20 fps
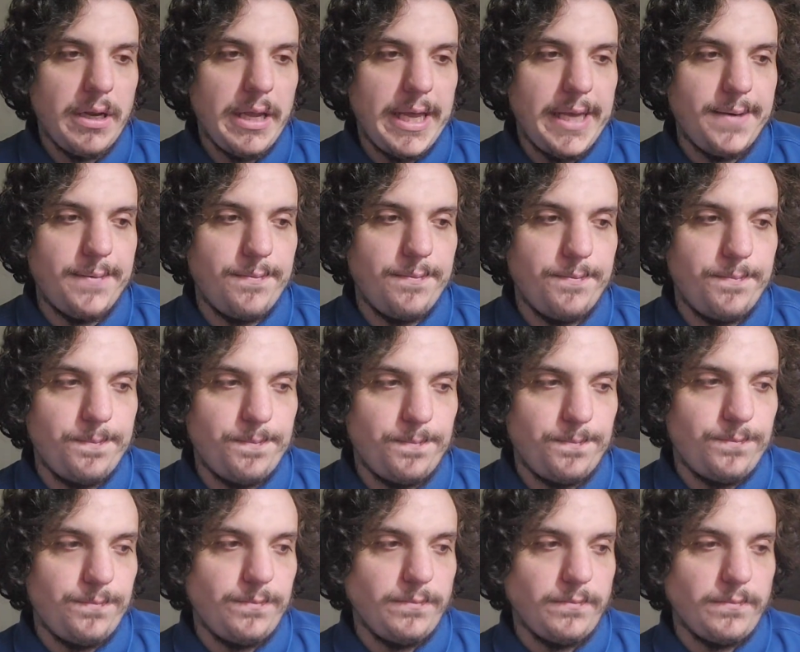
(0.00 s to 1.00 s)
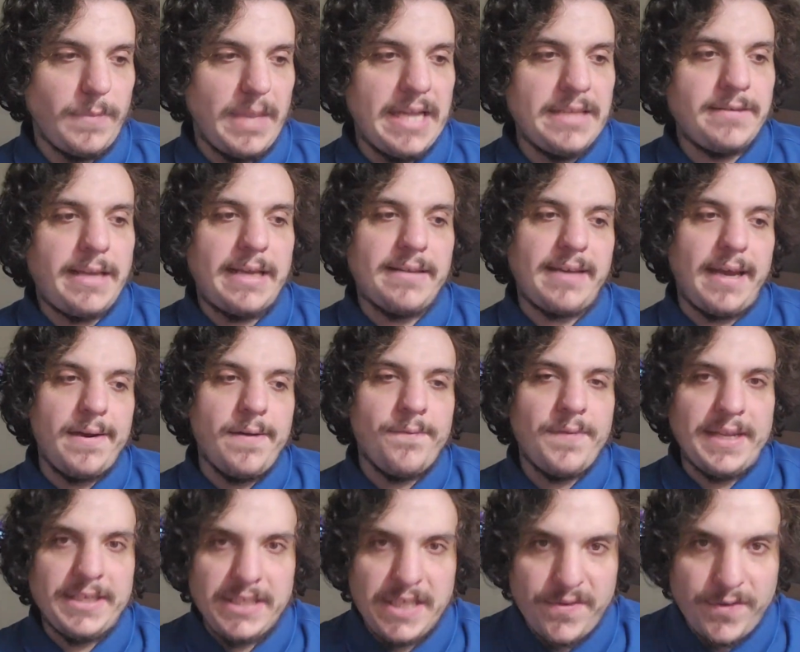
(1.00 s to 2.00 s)
and it's kind
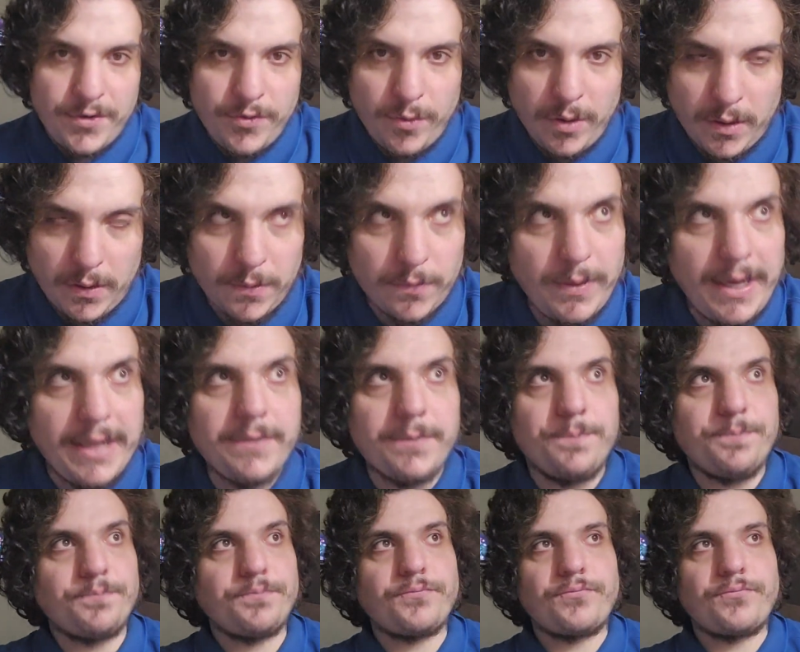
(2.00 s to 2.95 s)
of individual, right?